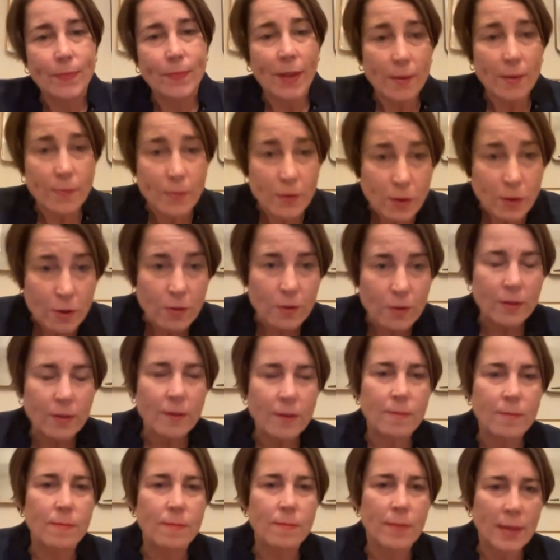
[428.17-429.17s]
I've known
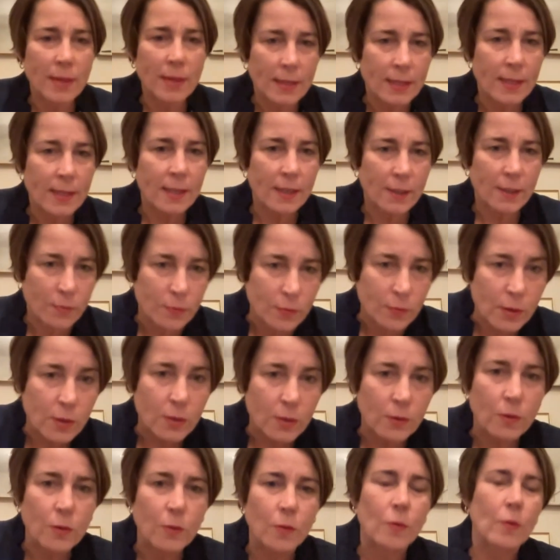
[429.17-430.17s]
many of
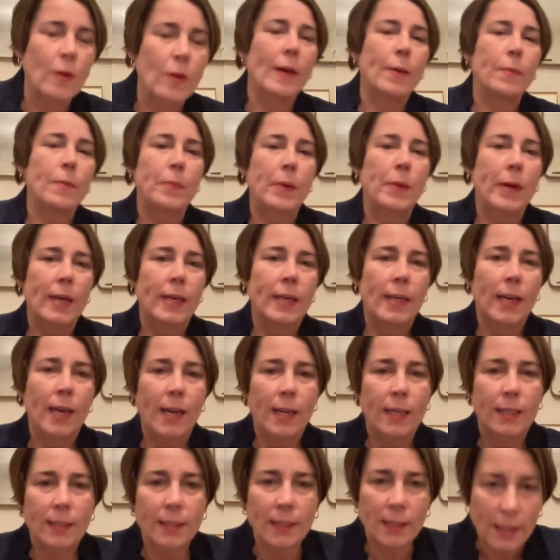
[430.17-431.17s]
you, but
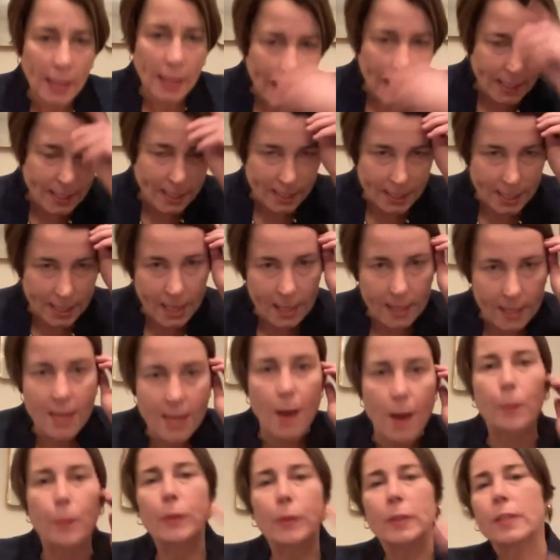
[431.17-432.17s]
I'd like to take the
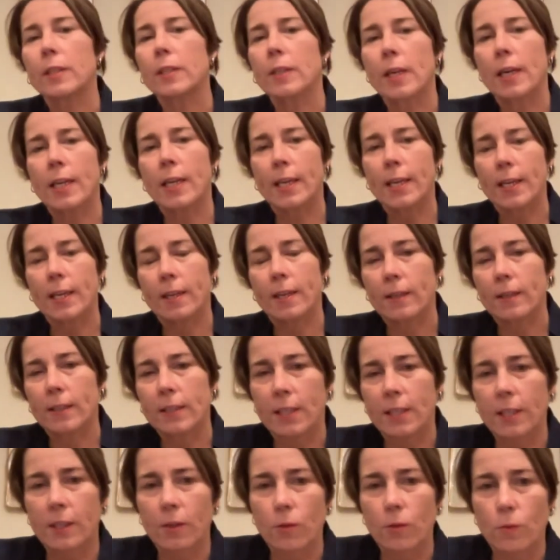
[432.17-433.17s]
opportunity
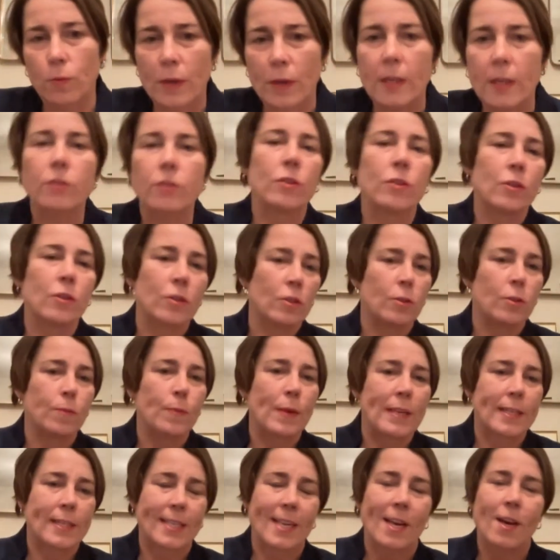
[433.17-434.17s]
to reintroduce
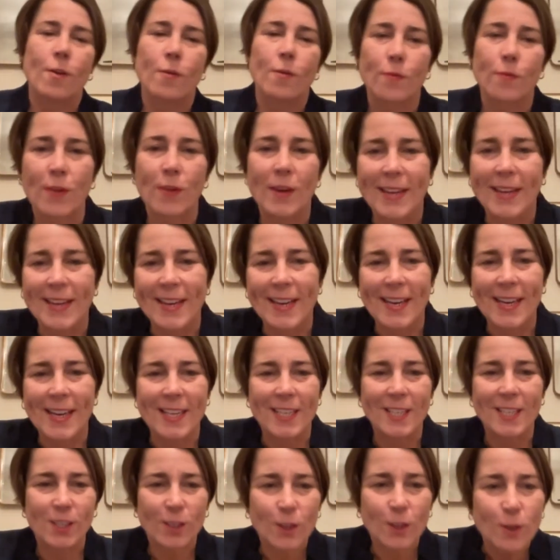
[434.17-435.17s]
myself uh,
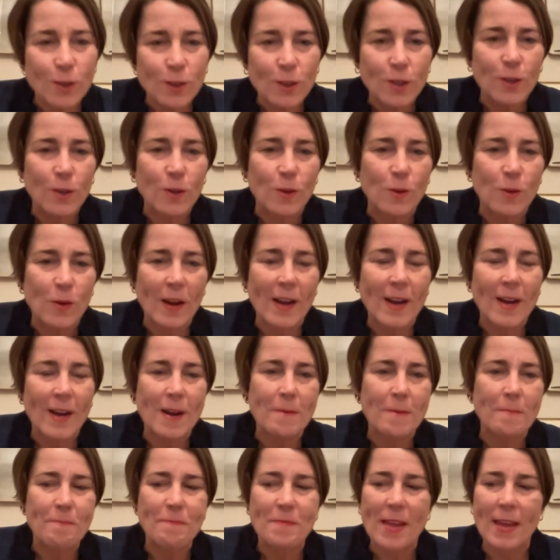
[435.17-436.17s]
to you
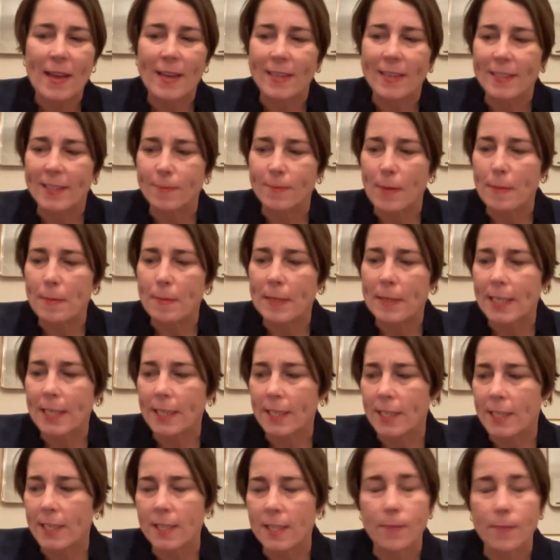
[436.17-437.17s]
um, and maybe tell
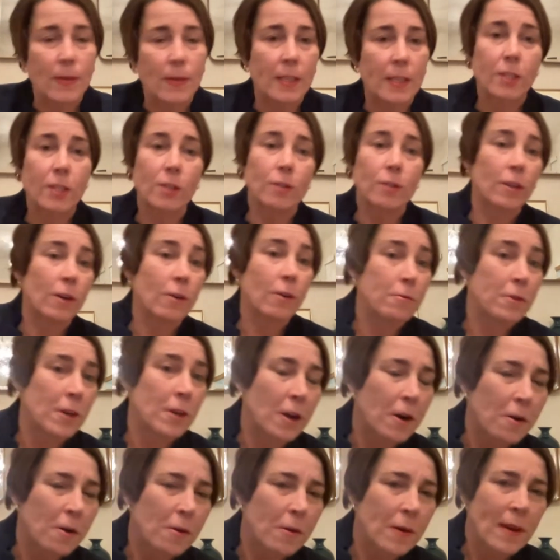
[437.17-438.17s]
you some things you don't
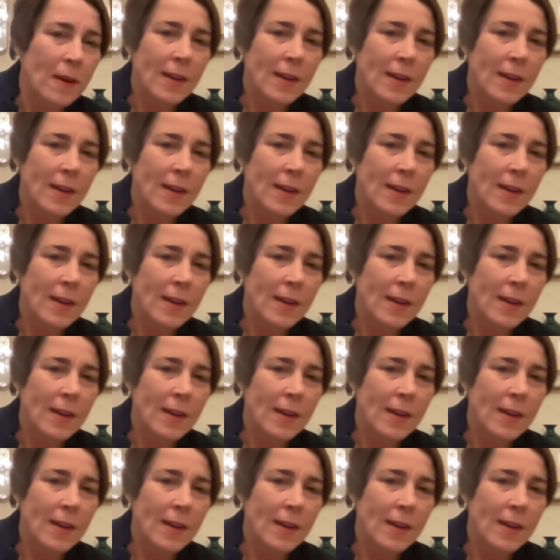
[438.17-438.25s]
know.